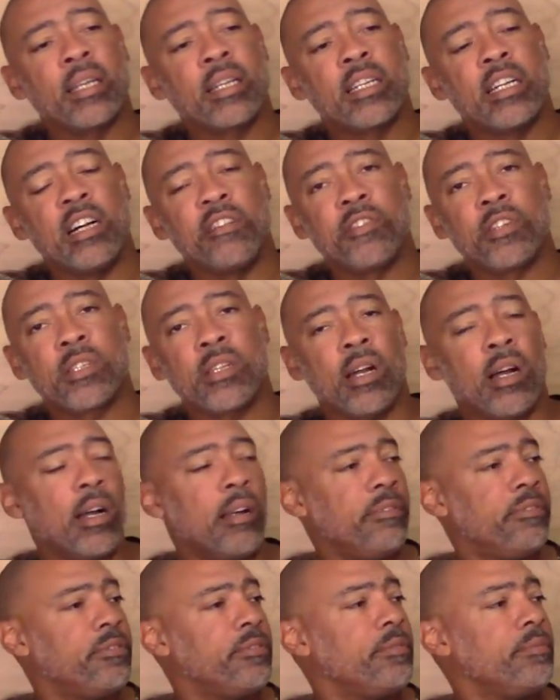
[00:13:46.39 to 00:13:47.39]
the covers
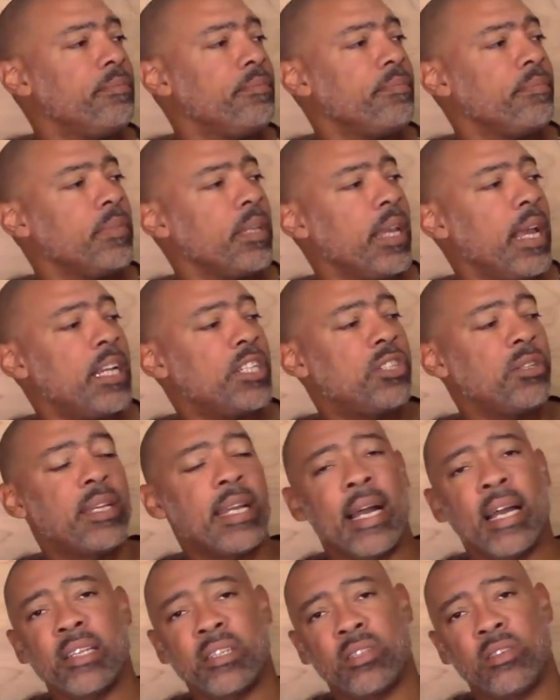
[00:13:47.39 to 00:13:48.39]
off, as you
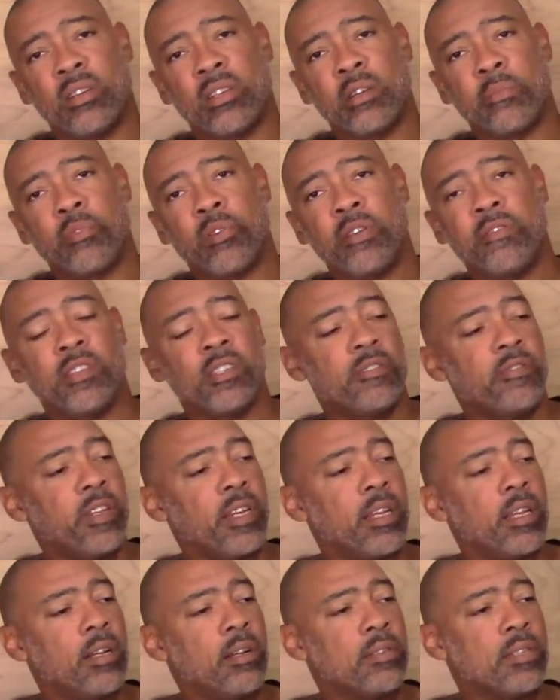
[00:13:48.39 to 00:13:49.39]
guys saw in the previous
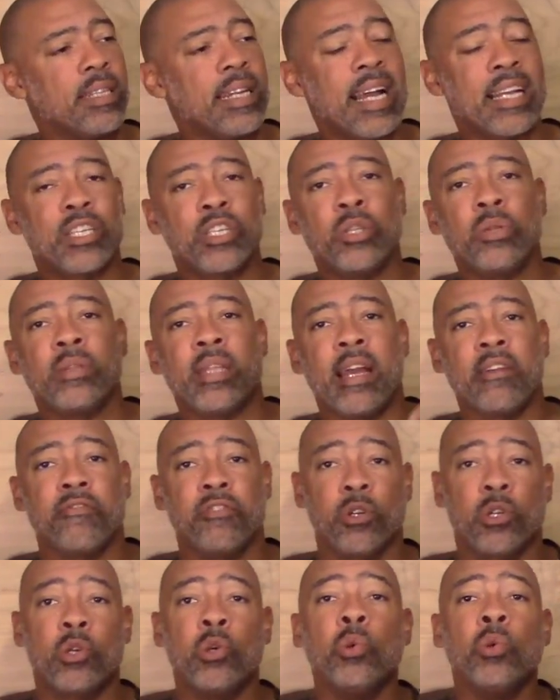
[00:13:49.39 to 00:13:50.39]
videos, and I do that
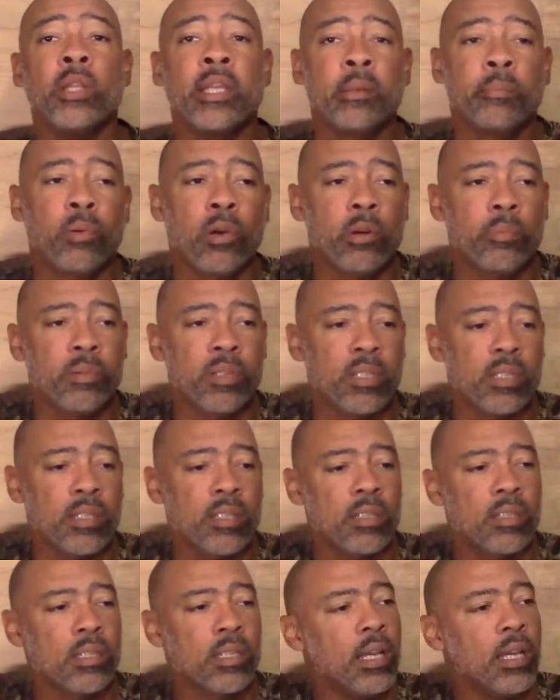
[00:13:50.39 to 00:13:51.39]
for cooling
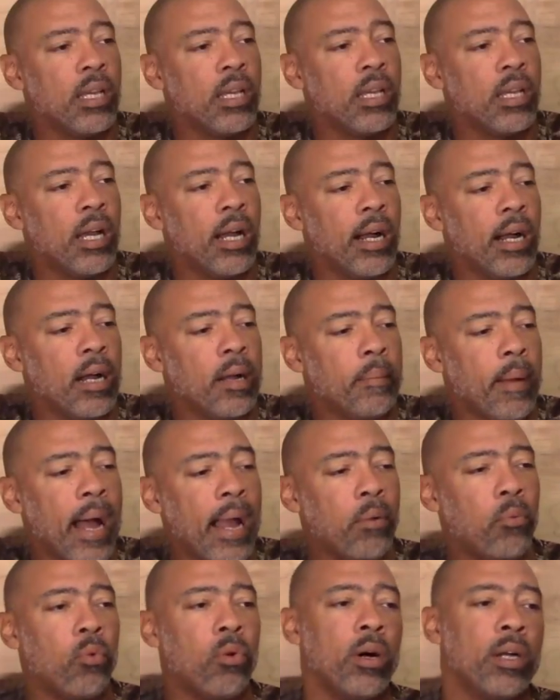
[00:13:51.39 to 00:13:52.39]
purposes.
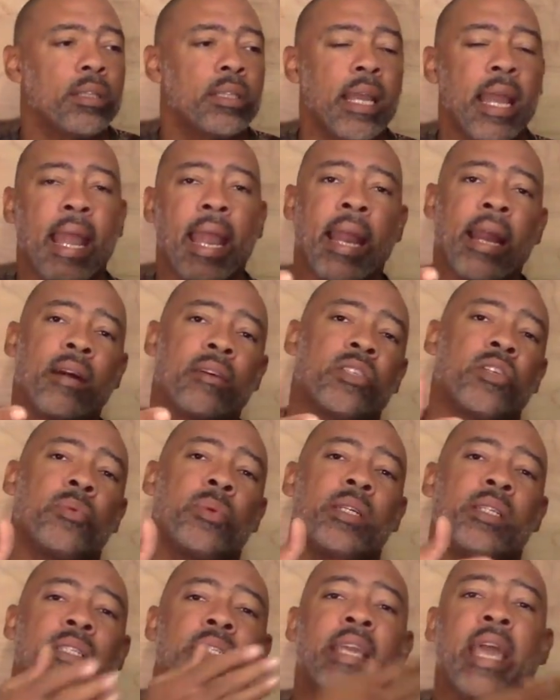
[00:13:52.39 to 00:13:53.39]
I want the air
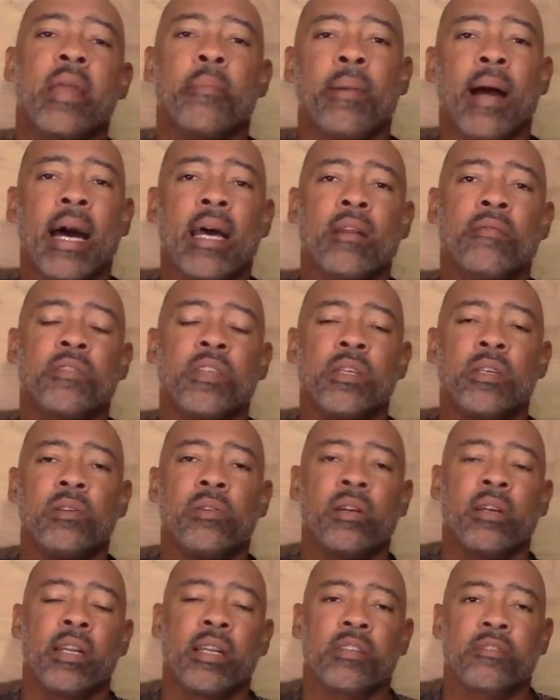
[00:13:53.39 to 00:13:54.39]
to escape out of the
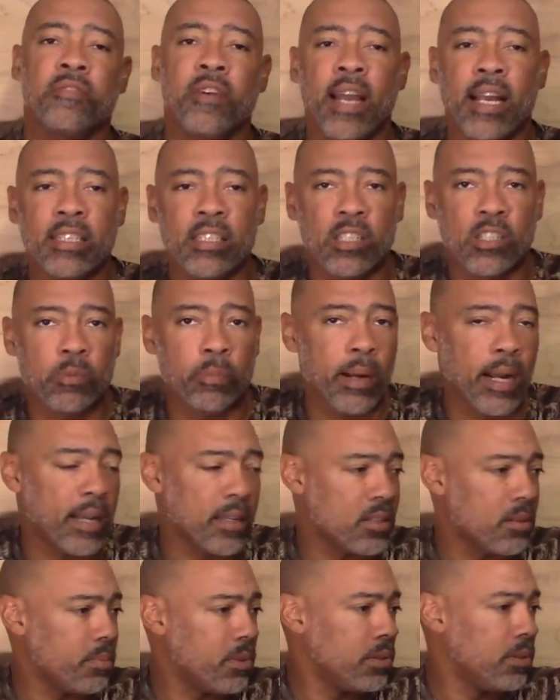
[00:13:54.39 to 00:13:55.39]
unit as fast as
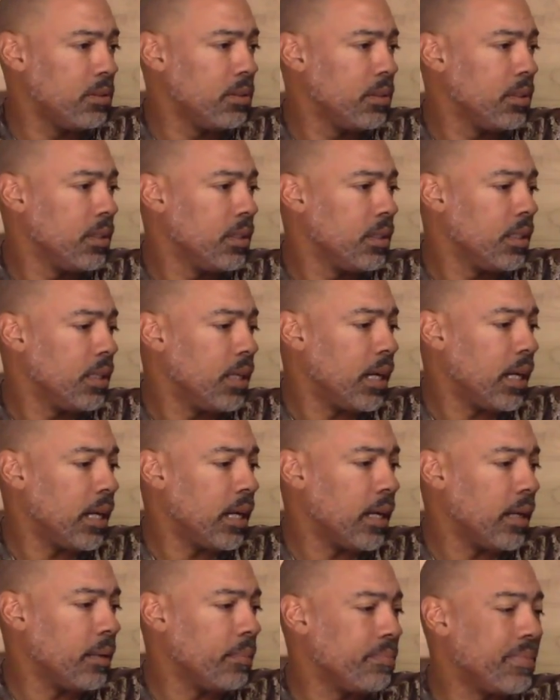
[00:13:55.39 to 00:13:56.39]
possible.
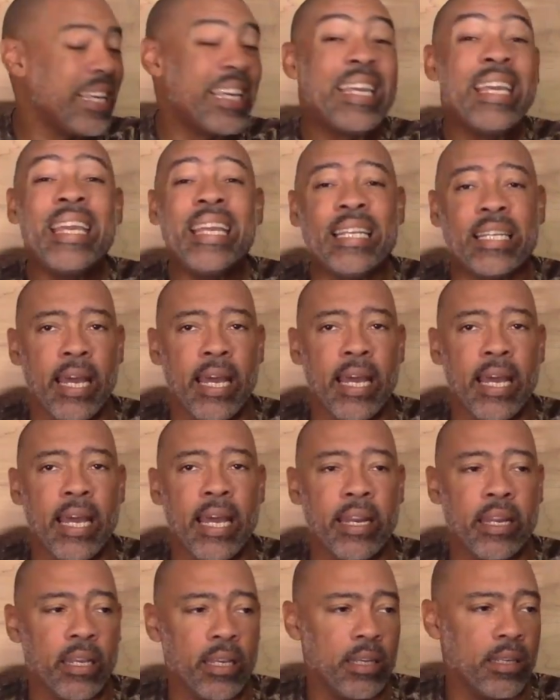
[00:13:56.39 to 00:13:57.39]
The heat,
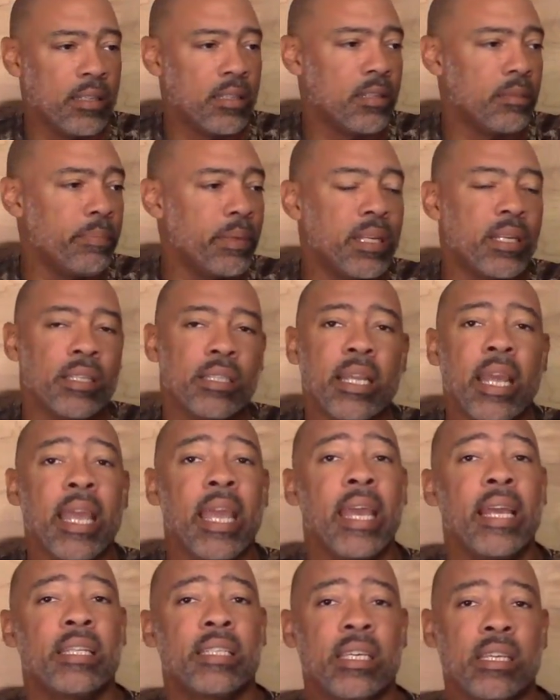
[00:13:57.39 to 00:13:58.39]
that is, because the
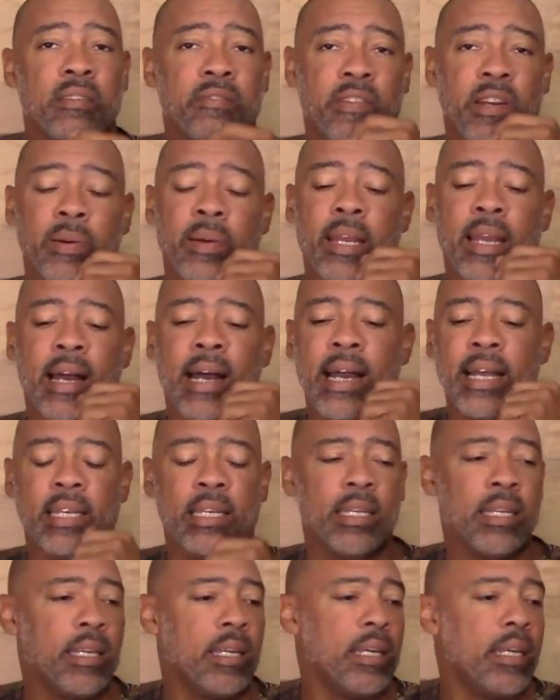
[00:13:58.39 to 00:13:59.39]
heads get very
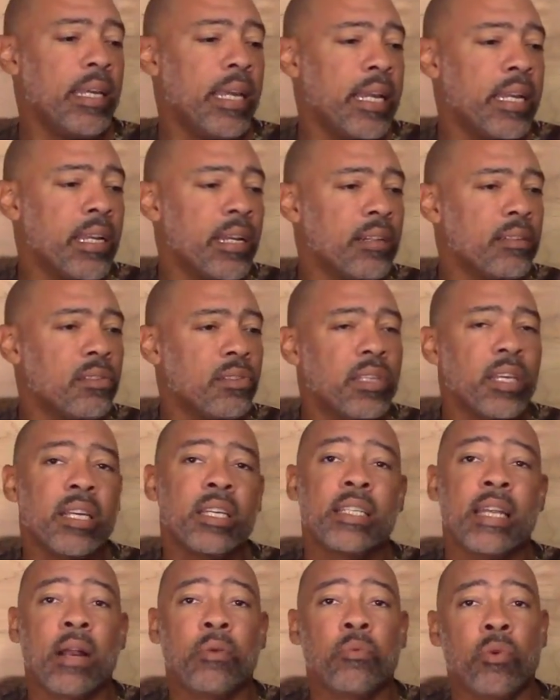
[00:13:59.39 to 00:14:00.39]
hot. And the other thing
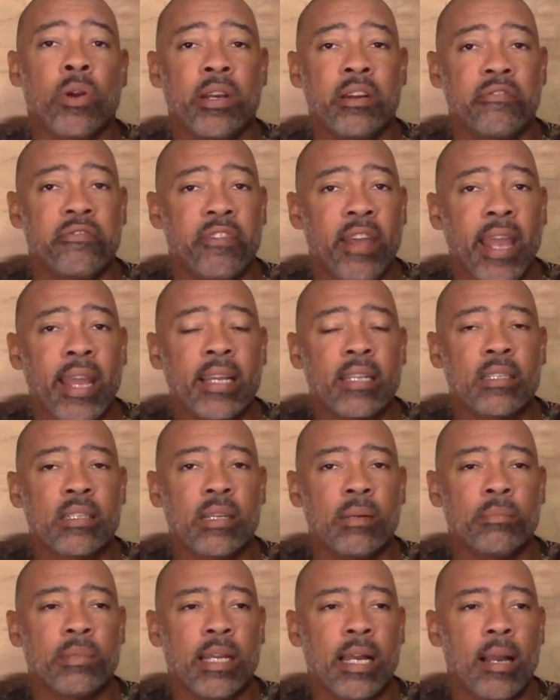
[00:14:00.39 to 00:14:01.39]
is I run a fan
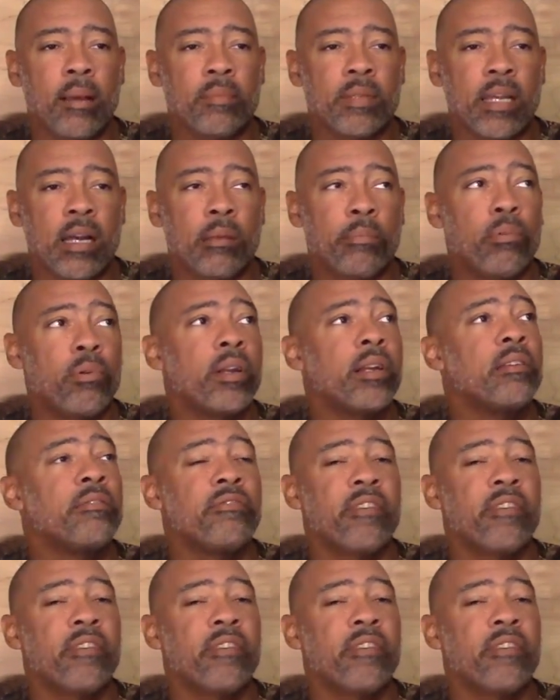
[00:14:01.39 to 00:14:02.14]
sometimes. I'll bring a